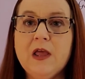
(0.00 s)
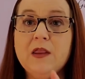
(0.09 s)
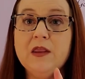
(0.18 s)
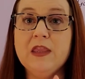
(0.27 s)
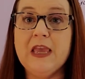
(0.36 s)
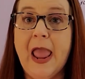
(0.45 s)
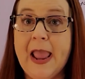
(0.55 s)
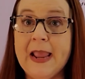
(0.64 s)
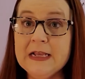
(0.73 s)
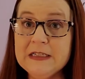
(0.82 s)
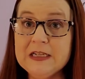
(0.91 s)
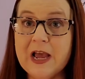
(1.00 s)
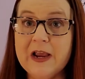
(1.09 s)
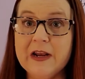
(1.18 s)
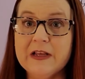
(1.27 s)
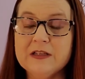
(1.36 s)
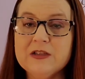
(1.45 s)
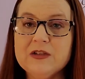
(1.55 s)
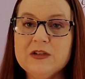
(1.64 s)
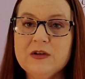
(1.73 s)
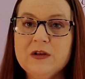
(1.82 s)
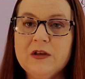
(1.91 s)
the
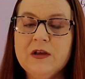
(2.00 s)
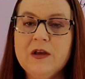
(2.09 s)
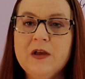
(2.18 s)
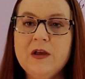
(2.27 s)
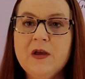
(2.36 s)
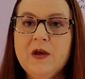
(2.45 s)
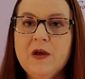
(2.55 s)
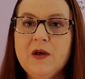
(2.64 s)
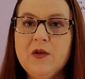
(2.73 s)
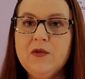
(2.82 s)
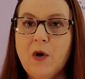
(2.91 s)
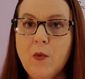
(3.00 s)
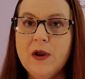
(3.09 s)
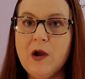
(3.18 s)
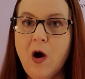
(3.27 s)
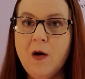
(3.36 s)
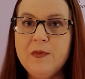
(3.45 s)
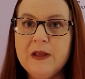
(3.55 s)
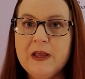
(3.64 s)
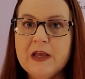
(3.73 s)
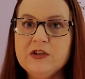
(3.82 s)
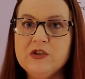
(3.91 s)
antagonist throwing
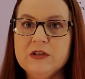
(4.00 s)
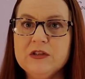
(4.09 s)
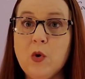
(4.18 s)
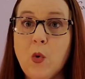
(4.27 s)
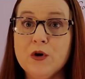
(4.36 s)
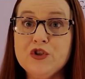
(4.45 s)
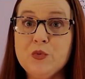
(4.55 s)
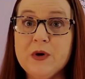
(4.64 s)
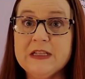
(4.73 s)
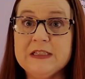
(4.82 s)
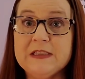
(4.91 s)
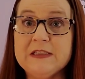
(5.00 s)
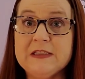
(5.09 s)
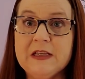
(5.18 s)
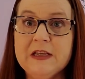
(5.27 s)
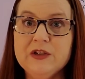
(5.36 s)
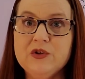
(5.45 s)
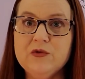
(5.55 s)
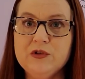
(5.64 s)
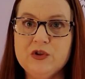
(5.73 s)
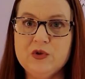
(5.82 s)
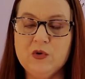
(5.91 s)
complications or twists into
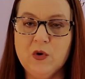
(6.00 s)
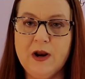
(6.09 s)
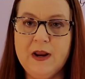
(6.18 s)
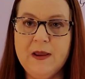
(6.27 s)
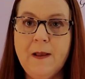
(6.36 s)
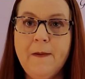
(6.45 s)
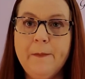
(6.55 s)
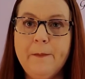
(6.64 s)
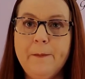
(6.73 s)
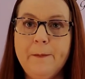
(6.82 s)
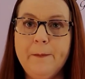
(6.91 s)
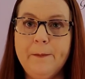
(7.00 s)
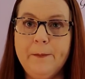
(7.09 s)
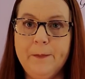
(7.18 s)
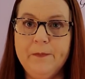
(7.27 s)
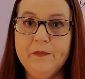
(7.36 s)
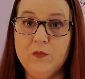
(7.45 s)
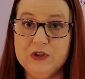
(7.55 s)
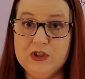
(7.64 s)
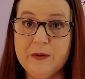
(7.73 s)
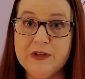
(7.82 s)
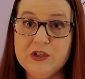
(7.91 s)
the story,
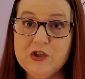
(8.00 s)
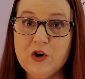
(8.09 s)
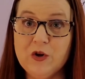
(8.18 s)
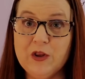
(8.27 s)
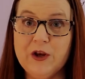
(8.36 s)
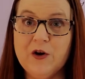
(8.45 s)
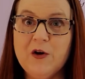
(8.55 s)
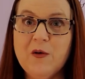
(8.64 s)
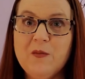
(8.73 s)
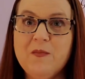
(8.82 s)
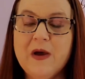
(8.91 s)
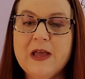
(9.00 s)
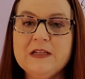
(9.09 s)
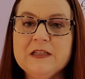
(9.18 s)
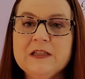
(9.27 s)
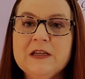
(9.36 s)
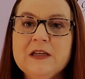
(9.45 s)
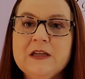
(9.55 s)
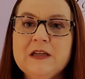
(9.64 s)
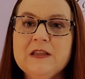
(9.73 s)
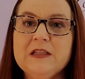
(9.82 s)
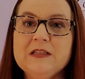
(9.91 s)
which I mentioned earlier. But
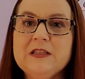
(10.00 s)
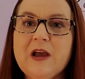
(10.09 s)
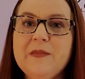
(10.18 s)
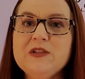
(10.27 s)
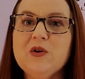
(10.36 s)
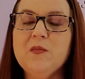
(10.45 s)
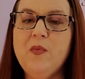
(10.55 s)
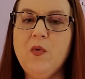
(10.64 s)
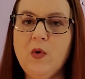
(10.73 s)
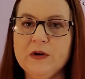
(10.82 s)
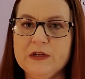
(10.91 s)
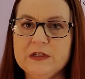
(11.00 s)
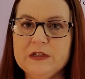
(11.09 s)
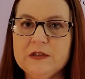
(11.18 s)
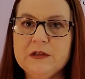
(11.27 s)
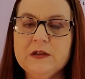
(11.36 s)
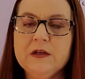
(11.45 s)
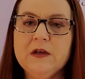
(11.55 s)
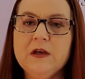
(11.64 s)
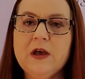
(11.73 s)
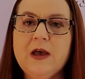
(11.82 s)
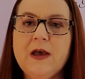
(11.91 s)
these timings are important.
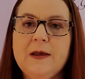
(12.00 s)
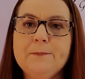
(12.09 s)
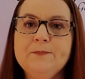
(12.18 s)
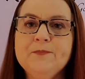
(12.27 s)
I